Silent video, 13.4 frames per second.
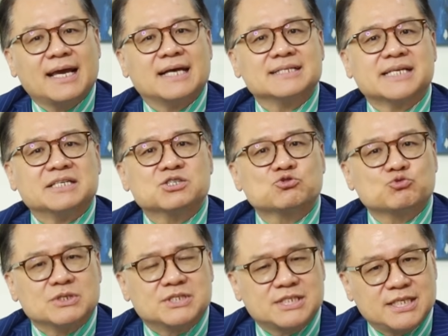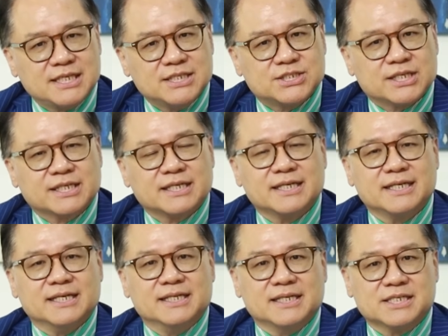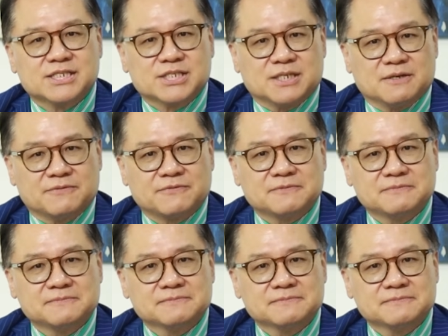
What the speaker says: as a strategic initiative.